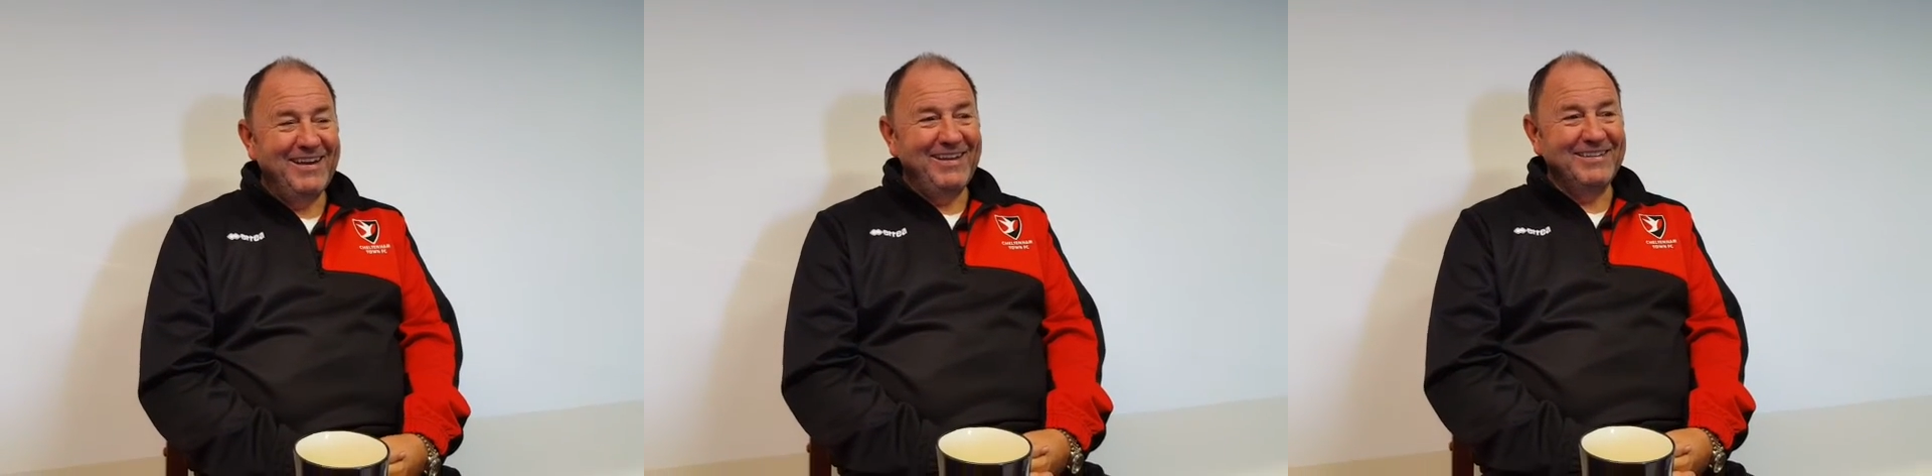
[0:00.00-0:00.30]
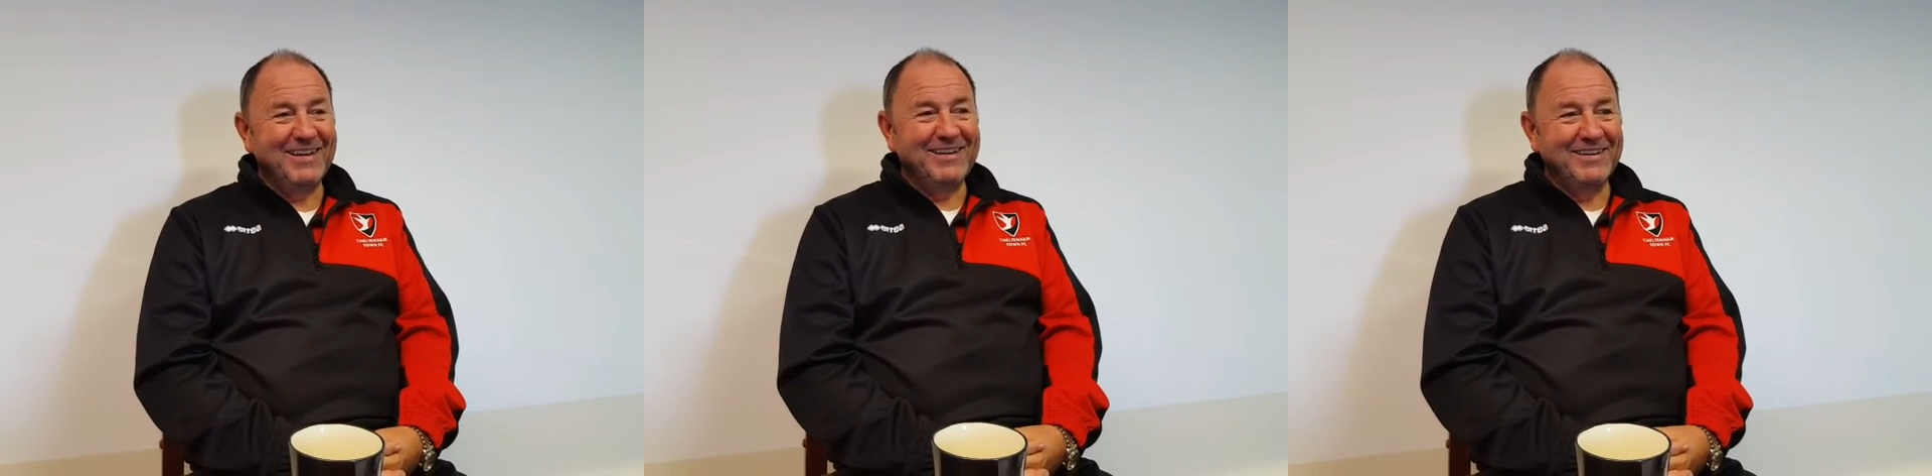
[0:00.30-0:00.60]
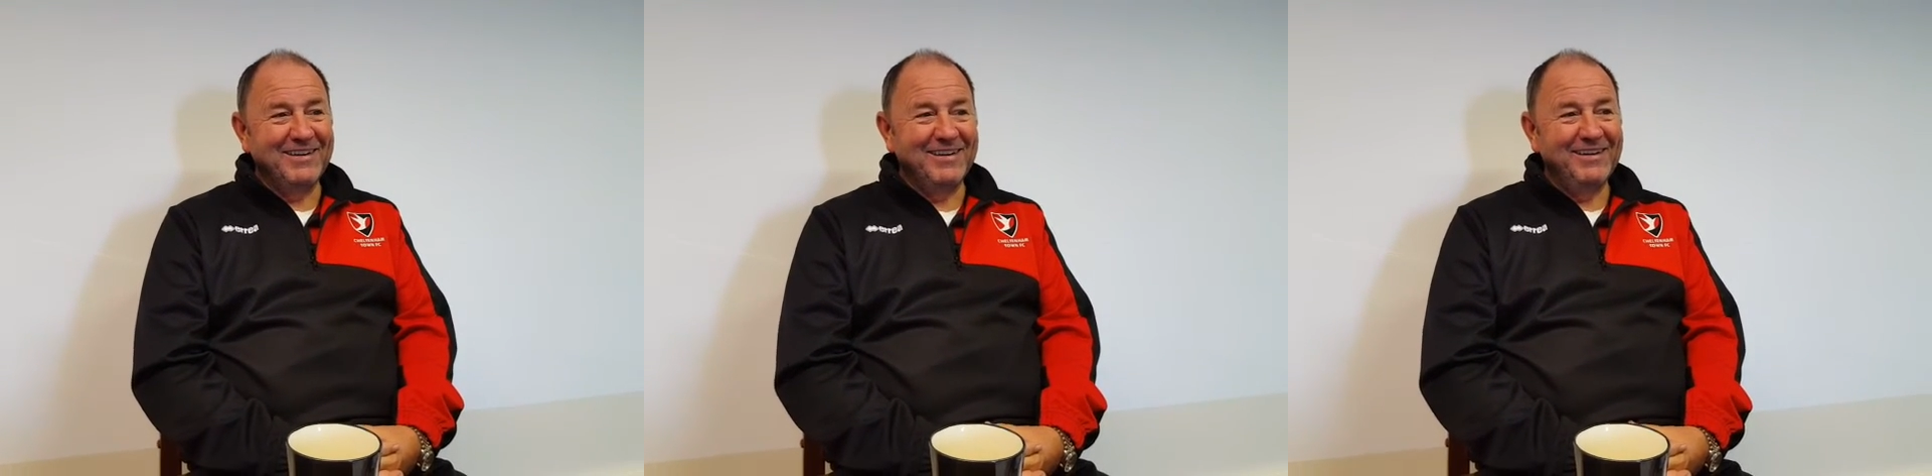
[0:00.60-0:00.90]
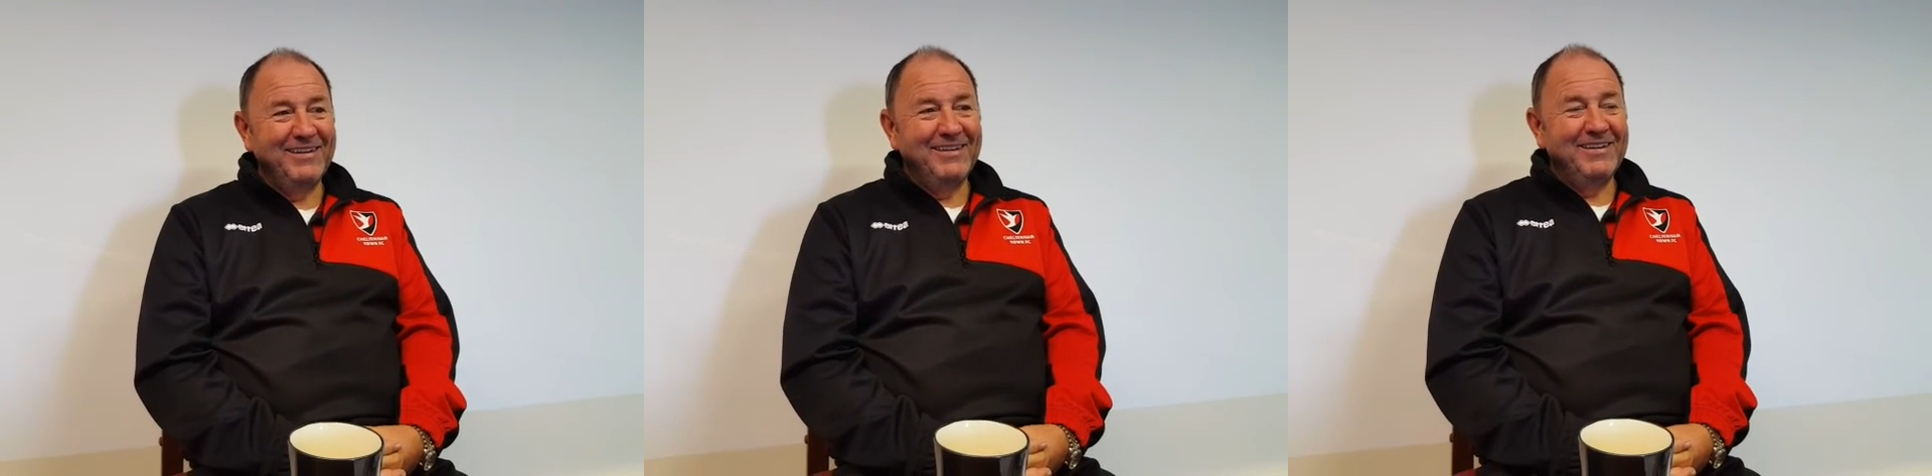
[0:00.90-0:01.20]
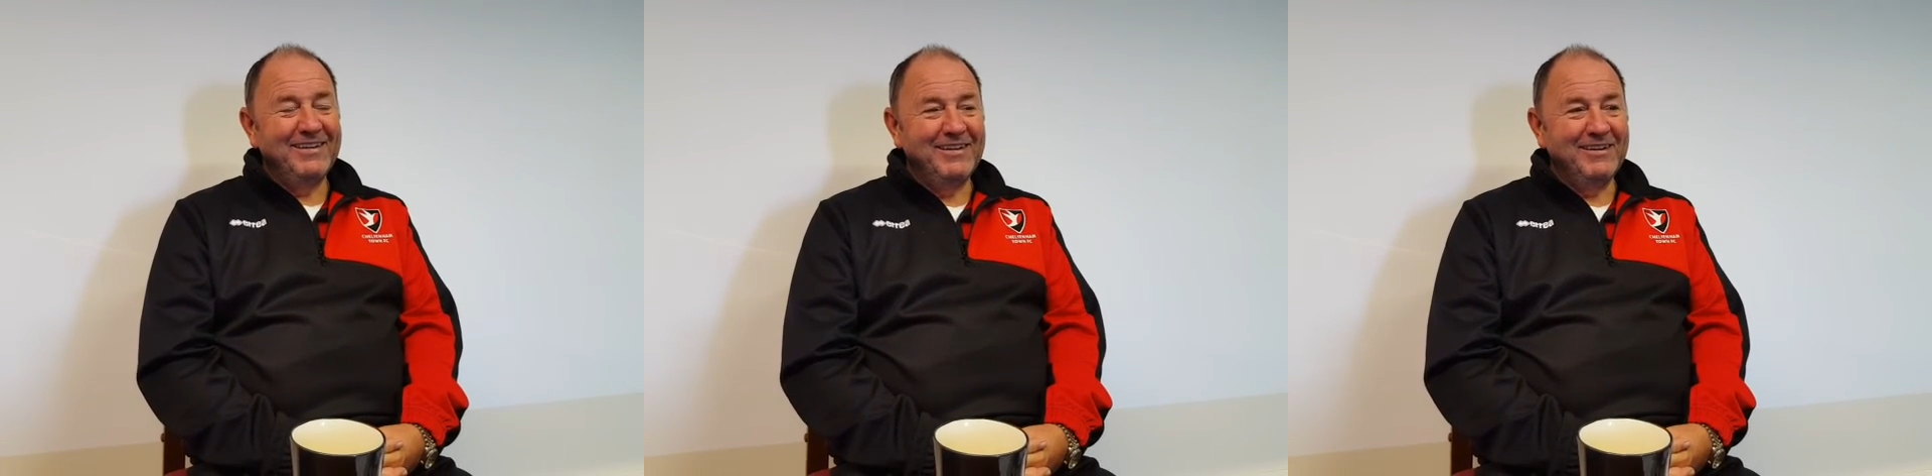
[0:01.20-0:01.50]
and he's had, uh,
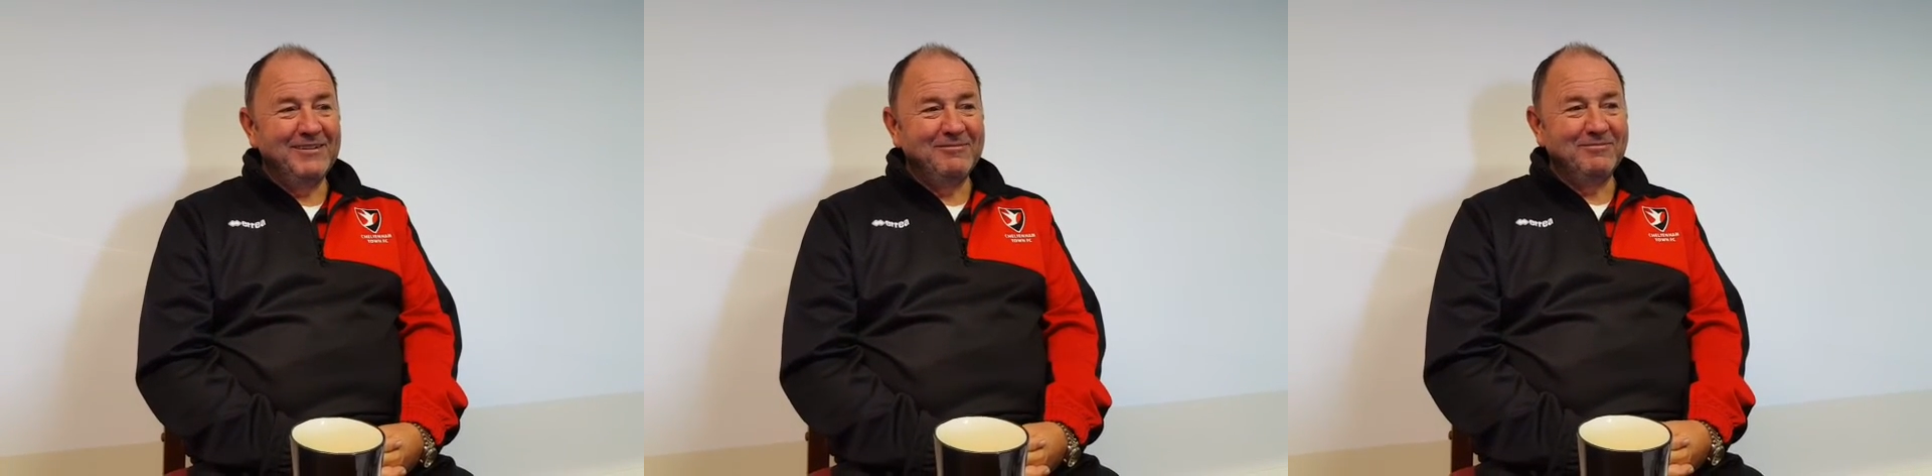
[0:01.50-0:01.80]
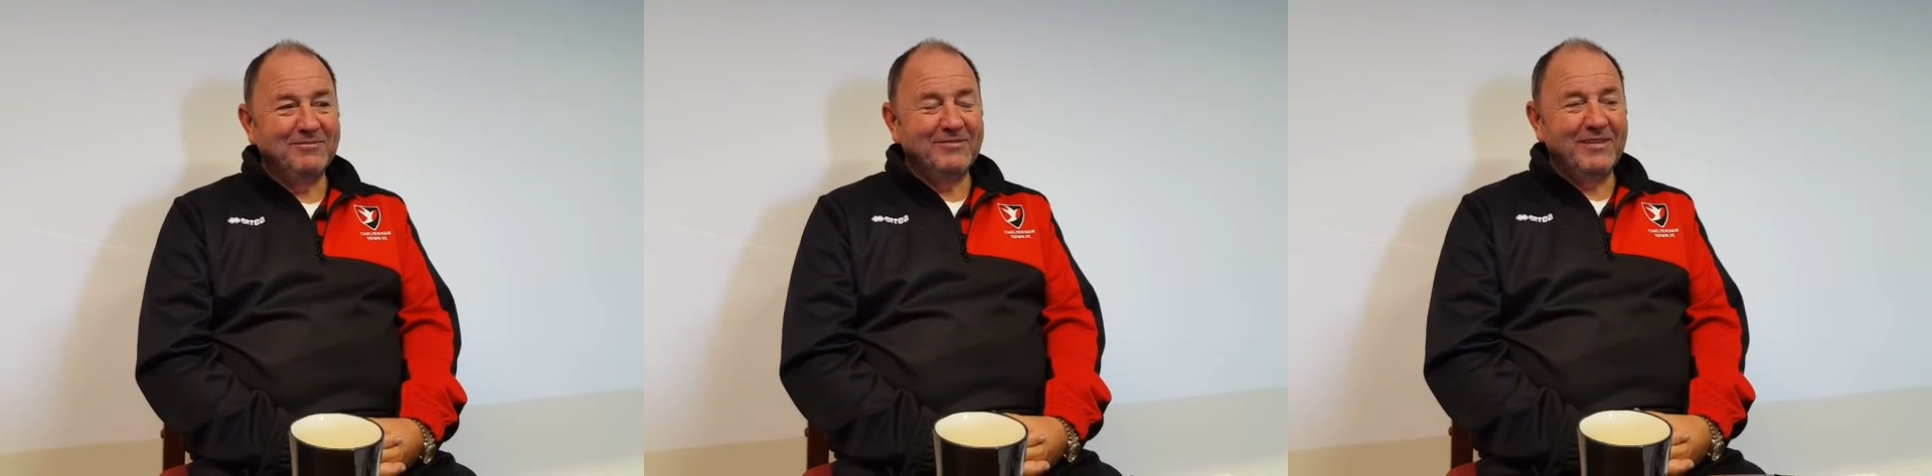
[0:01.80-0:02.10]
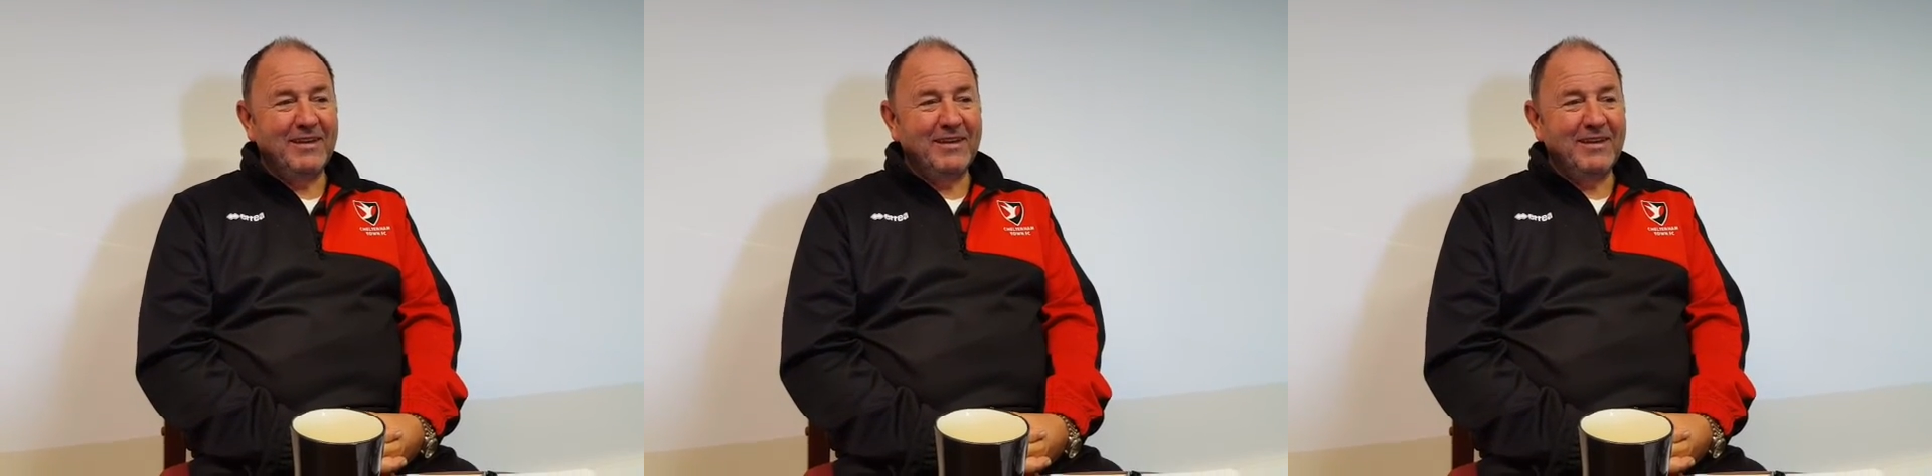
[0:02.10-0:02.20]
um,